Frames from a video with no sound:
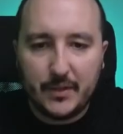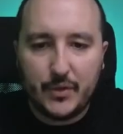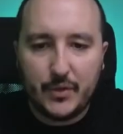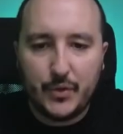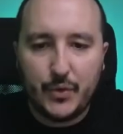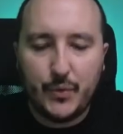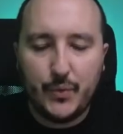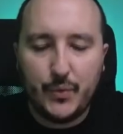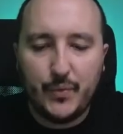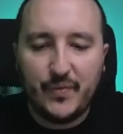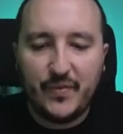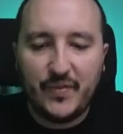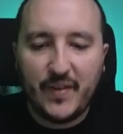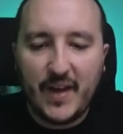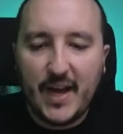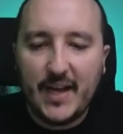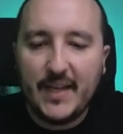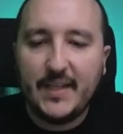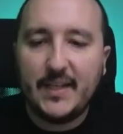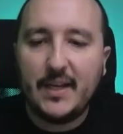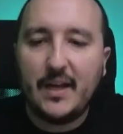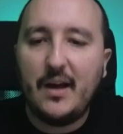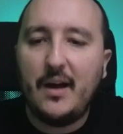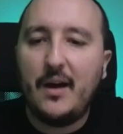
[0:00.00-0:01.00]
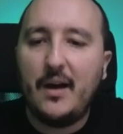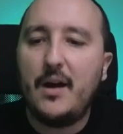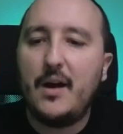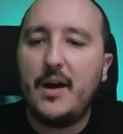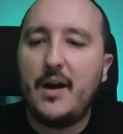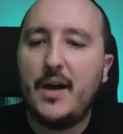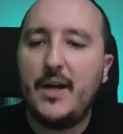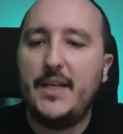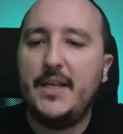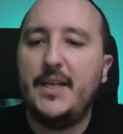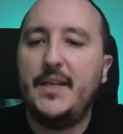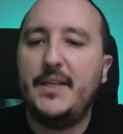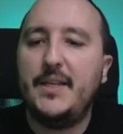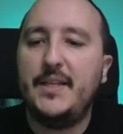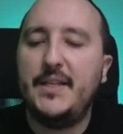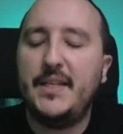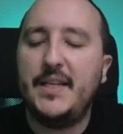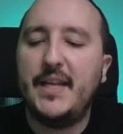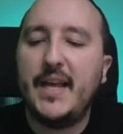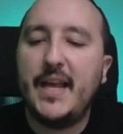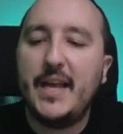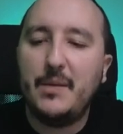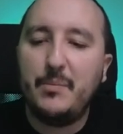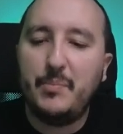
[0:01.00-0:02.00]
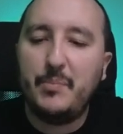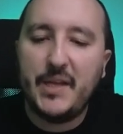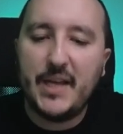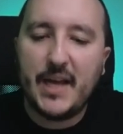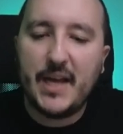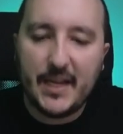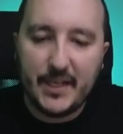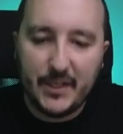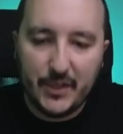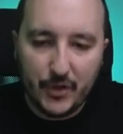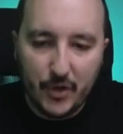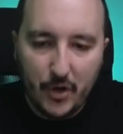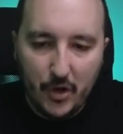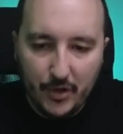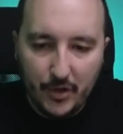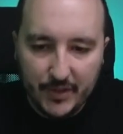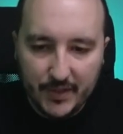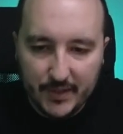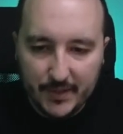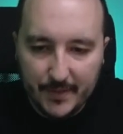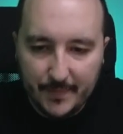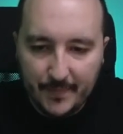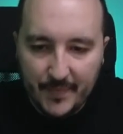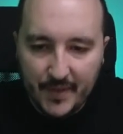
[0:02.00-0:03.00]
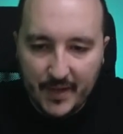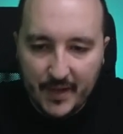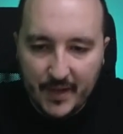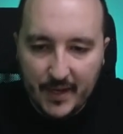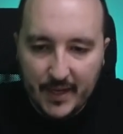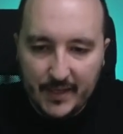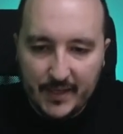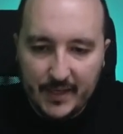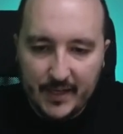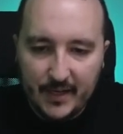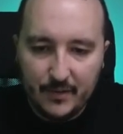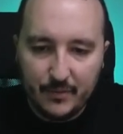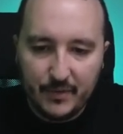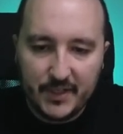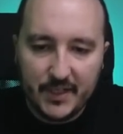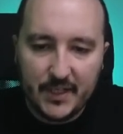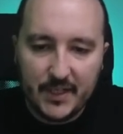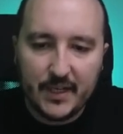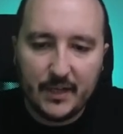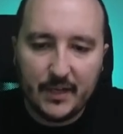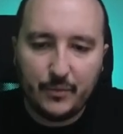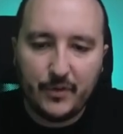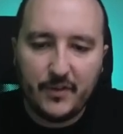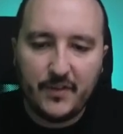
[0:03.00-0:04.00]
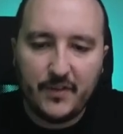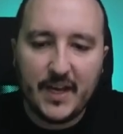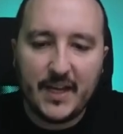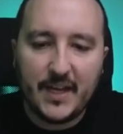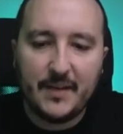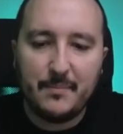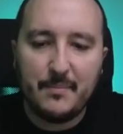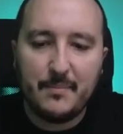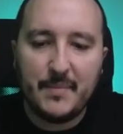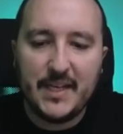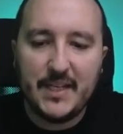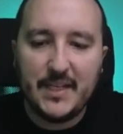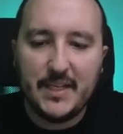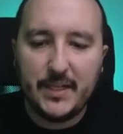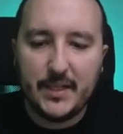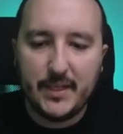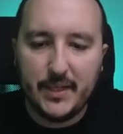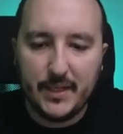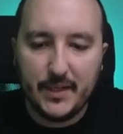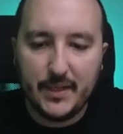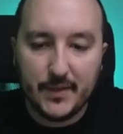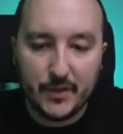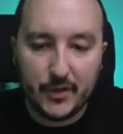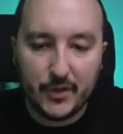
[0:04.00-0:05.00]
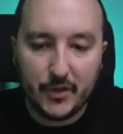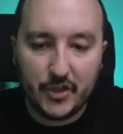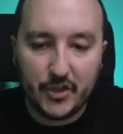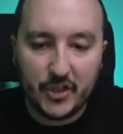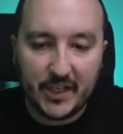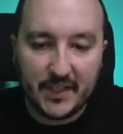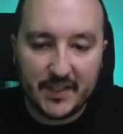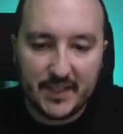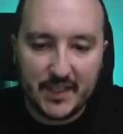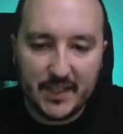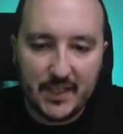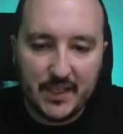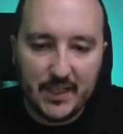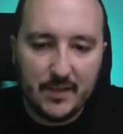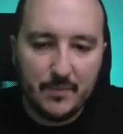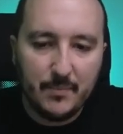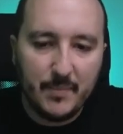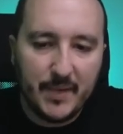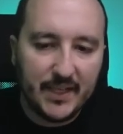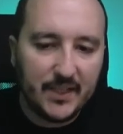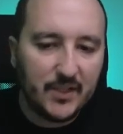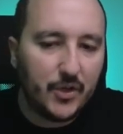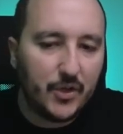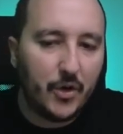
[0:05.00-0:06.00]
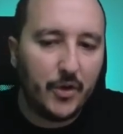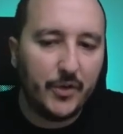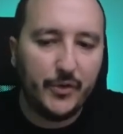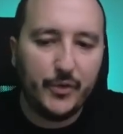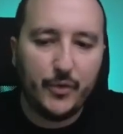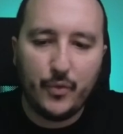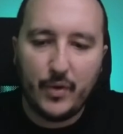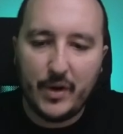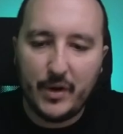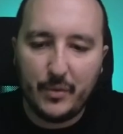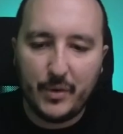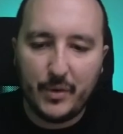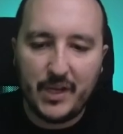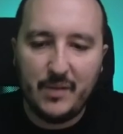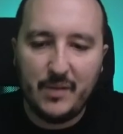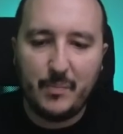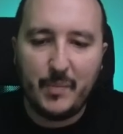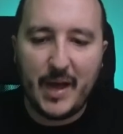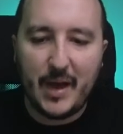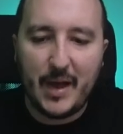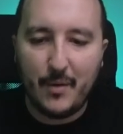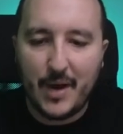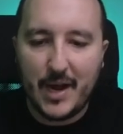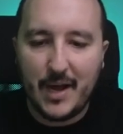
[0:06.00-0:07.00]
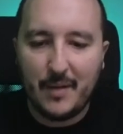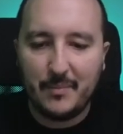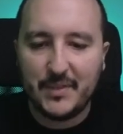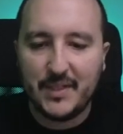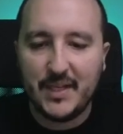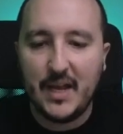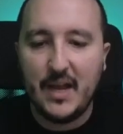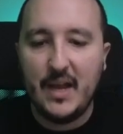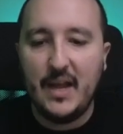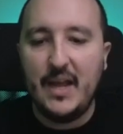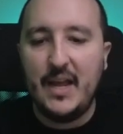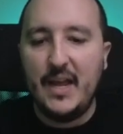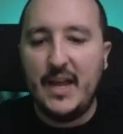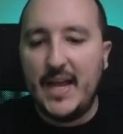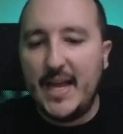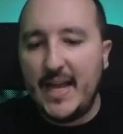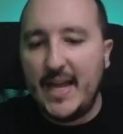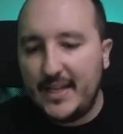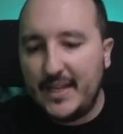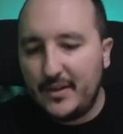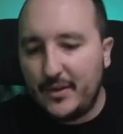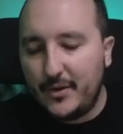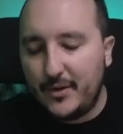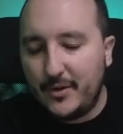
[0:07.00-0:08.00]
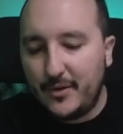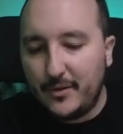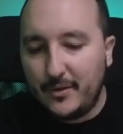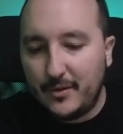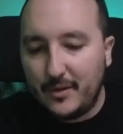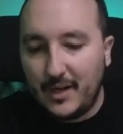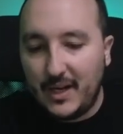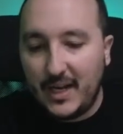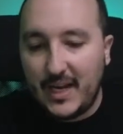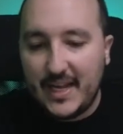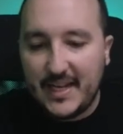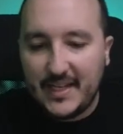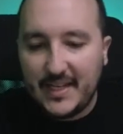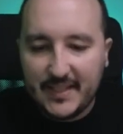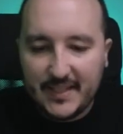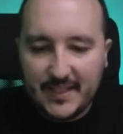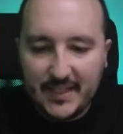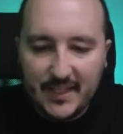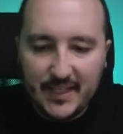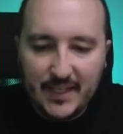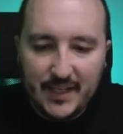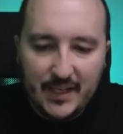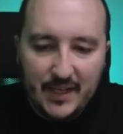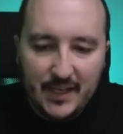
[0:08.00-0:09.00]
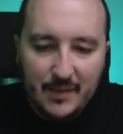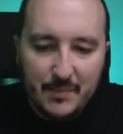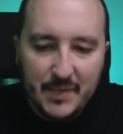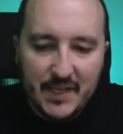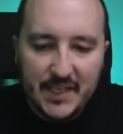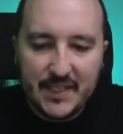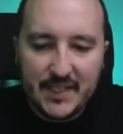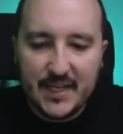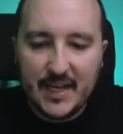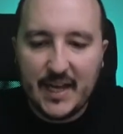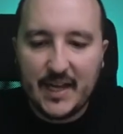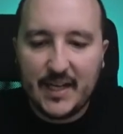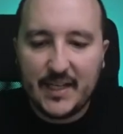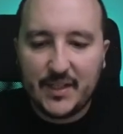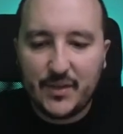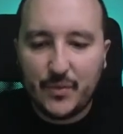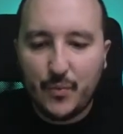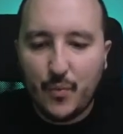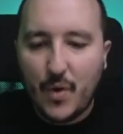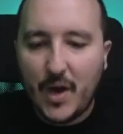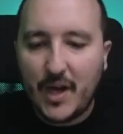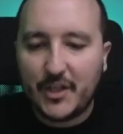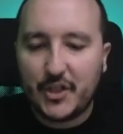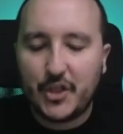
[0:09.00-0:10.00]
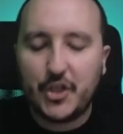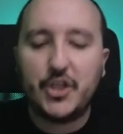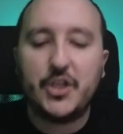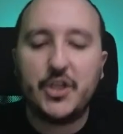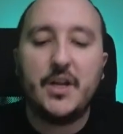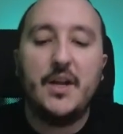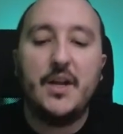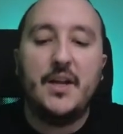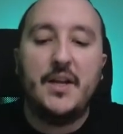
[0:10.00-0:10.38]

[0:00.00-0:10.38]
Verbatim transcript: to find are in the API docs. And here we see that we got many keys such as key, method, query, params, header, lazy, immediate, watch.